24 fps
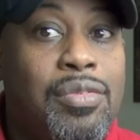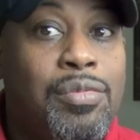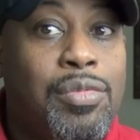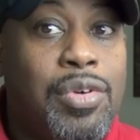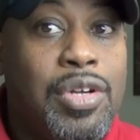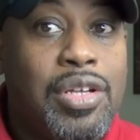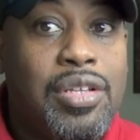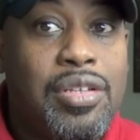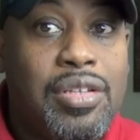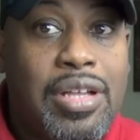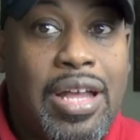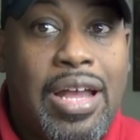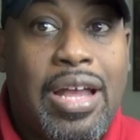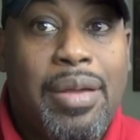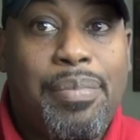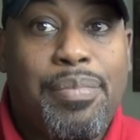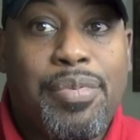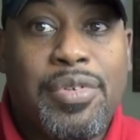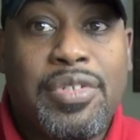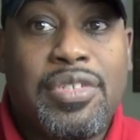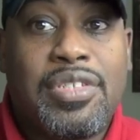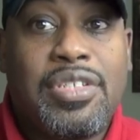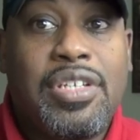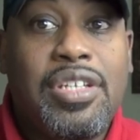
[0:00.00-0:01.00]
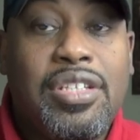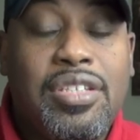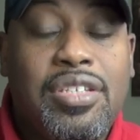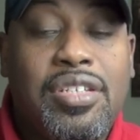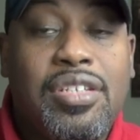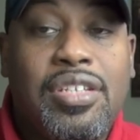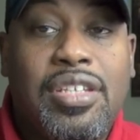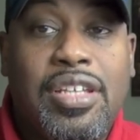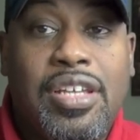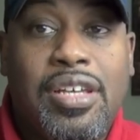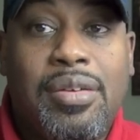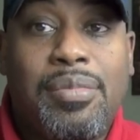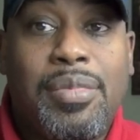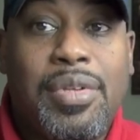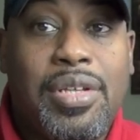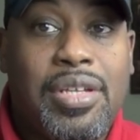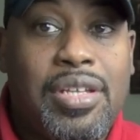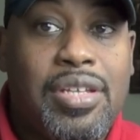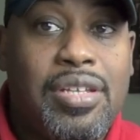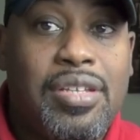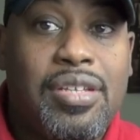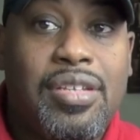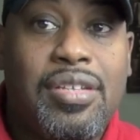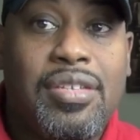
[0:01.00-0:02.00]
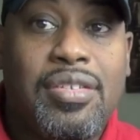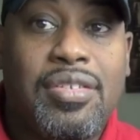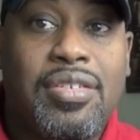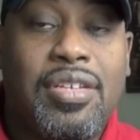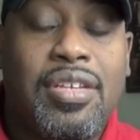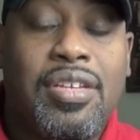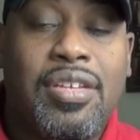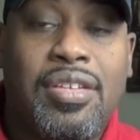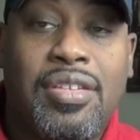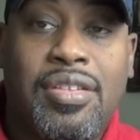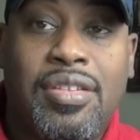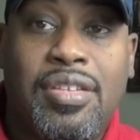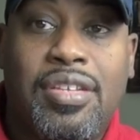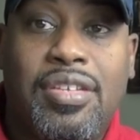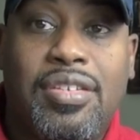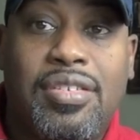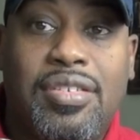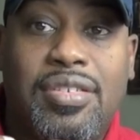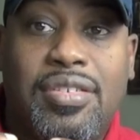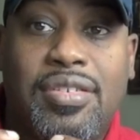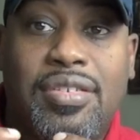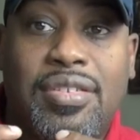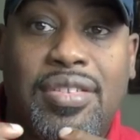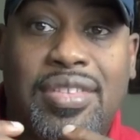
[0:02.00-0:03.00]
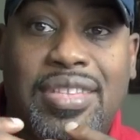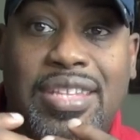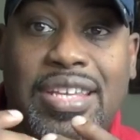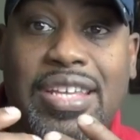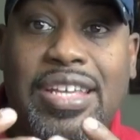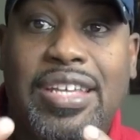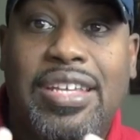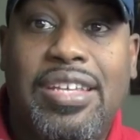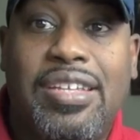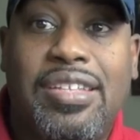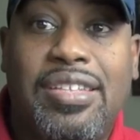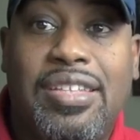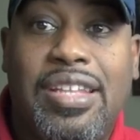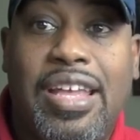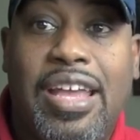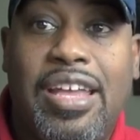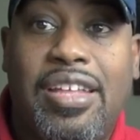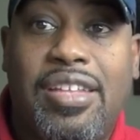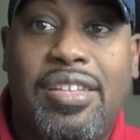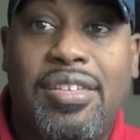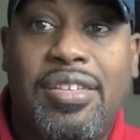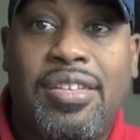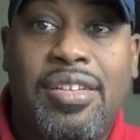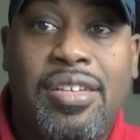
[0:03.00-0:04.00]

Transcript: what I present to them is this thing that